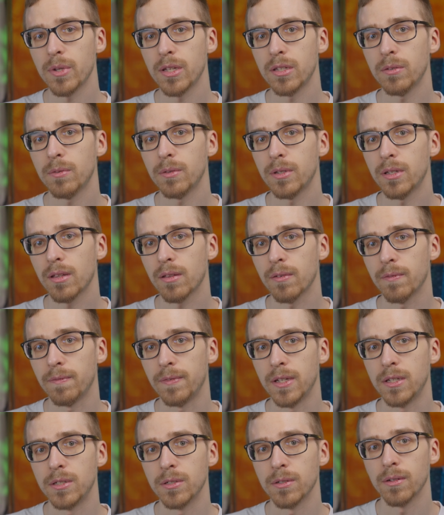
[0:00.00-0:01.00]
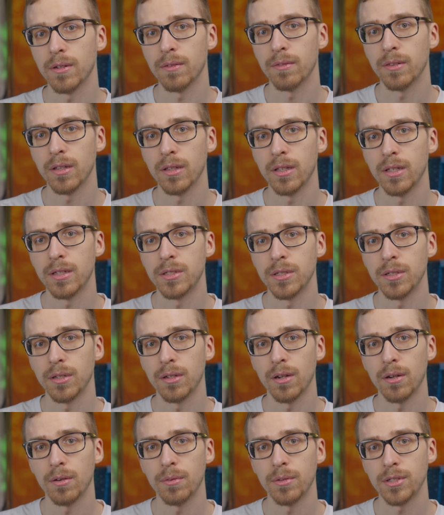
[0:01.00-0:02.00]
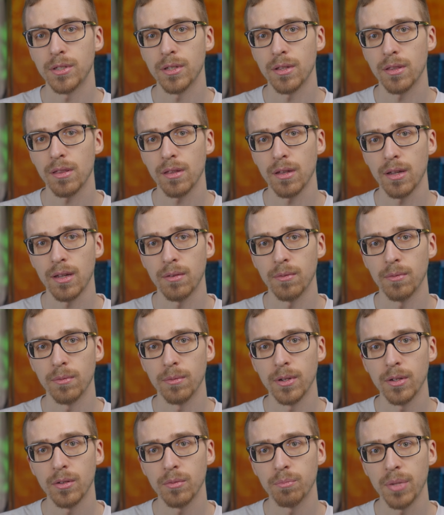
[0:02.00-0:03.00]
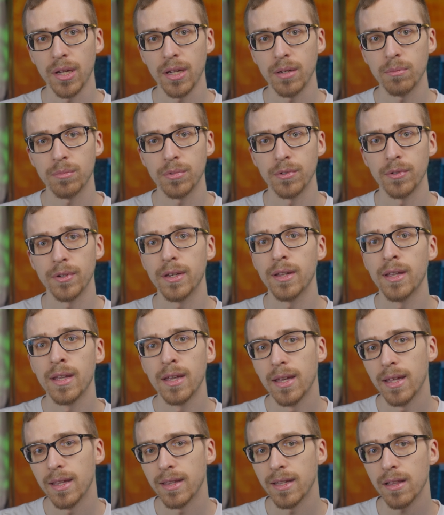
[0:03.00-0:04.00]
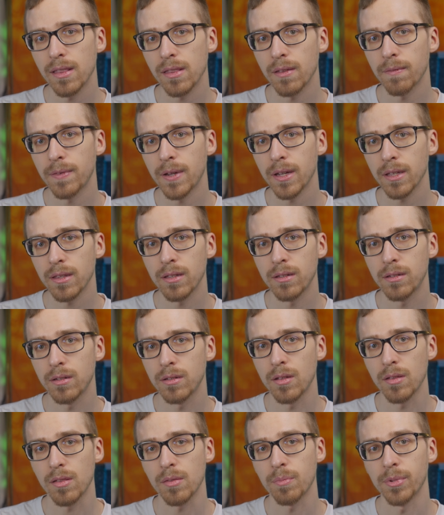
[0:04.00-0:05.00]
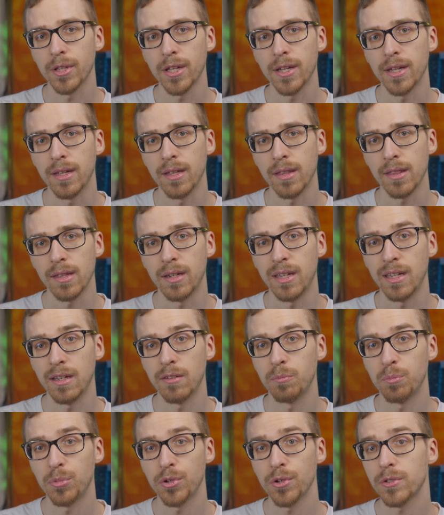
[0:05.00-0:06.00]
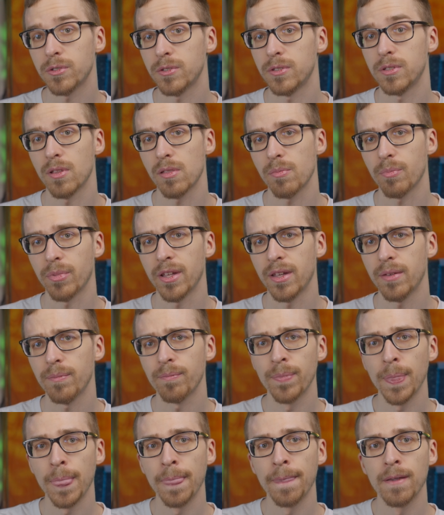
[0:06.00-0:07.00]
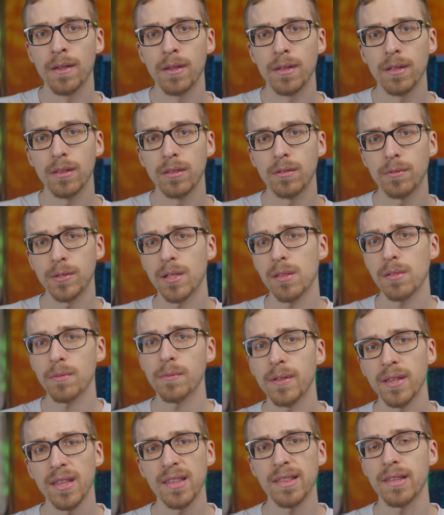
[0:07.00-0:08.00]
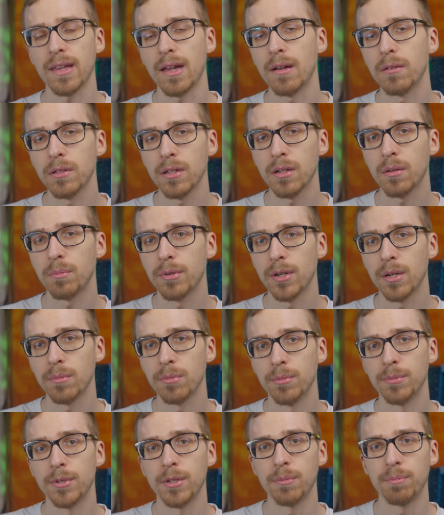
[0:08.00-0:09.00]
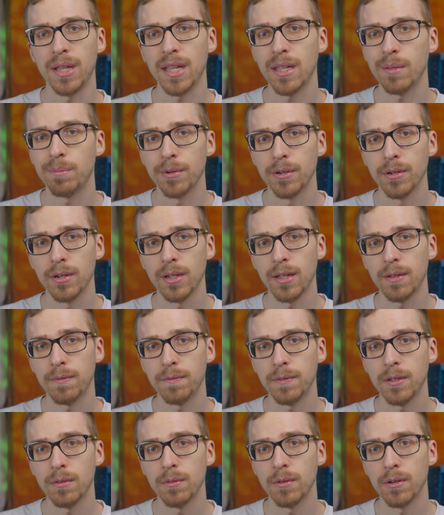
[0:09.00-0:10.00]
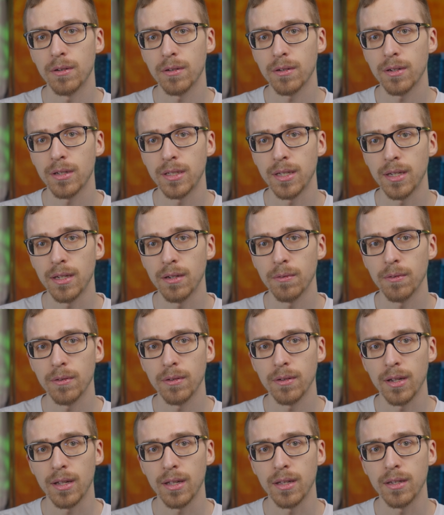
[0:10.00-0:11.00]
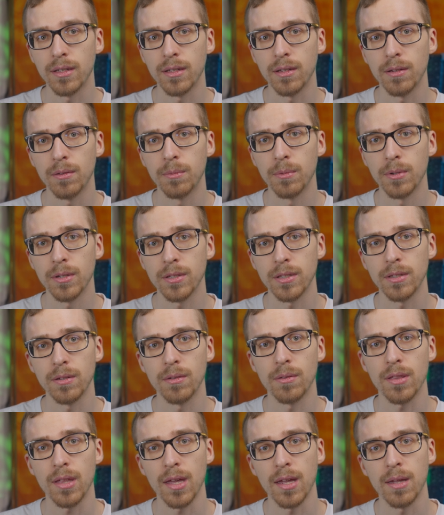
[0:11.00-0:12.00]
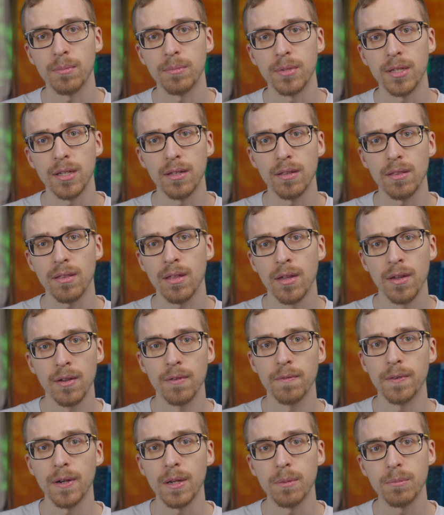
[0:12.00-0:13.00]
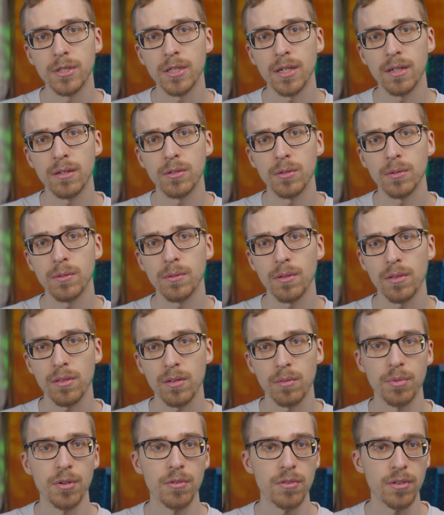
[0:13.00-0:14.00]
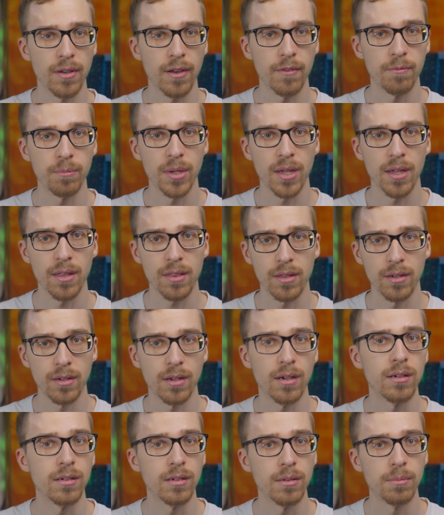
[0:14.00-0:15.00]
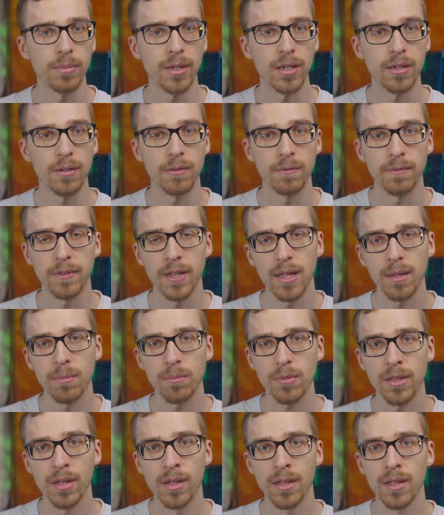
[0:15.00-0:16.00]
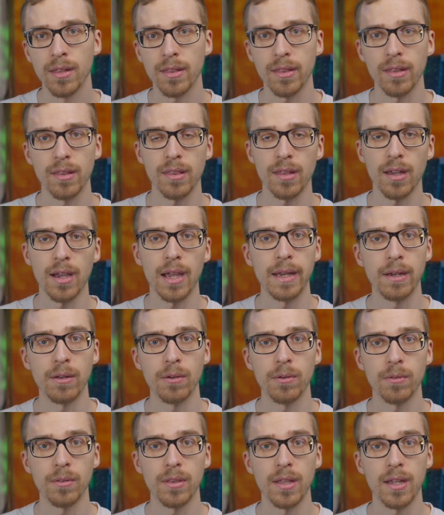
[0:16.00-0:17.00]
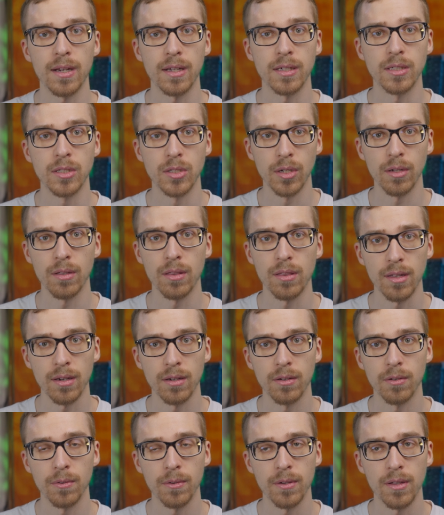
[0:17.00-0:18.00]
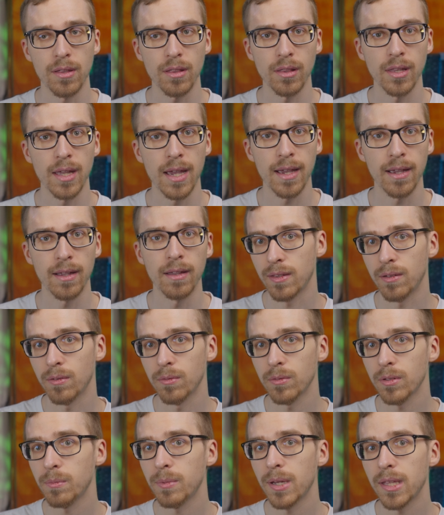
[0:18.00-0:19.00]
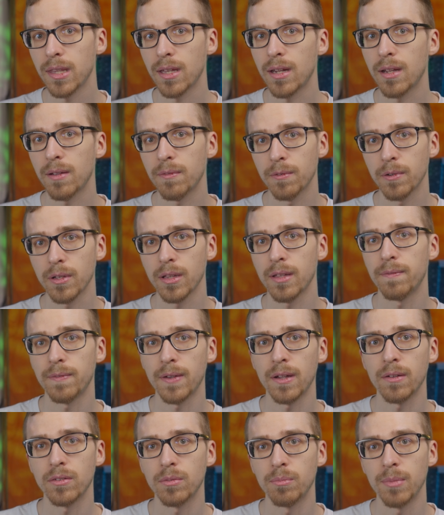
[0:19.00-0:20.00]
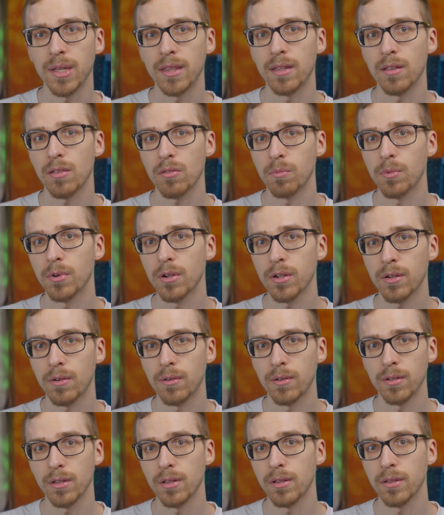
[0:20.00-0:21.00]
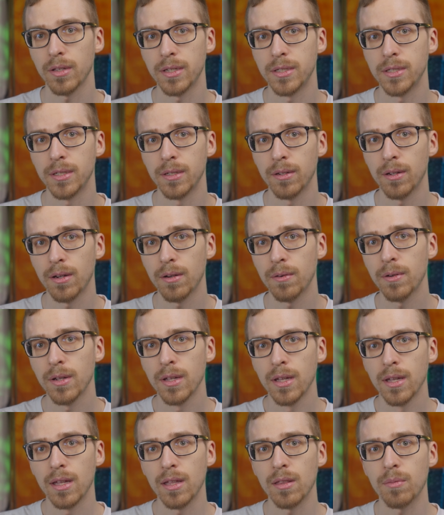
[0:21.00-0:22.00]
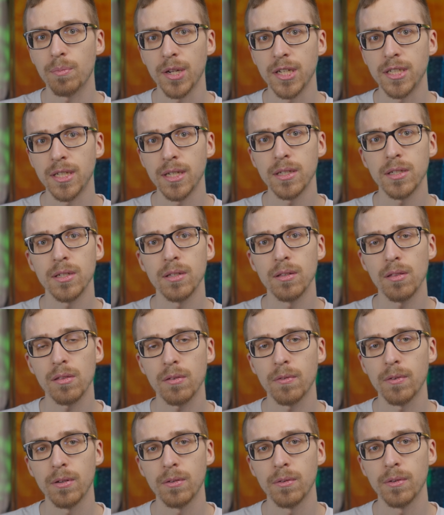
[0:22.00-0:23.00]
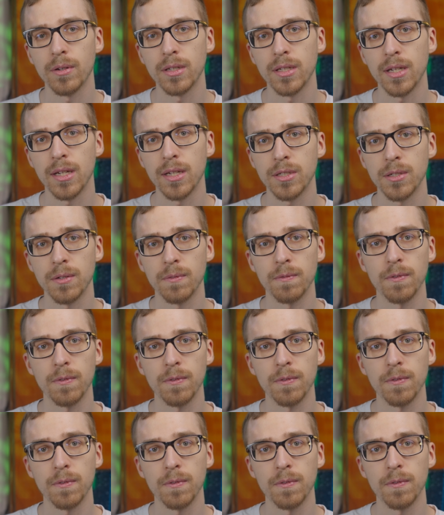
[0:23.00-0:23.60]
me to another feature of the Legion Go, which is a real pain point, and that's the fact that the display is a native portrait display. Though it doesn't really sound like a problem on paper, if you are a tinkerer and you want to use AMD's frame gen tools to boost your FPS in non-competitive games, since I know that it does increase lag, the only way that I've really found to make this work on the Legion Go is by changing the screen orientation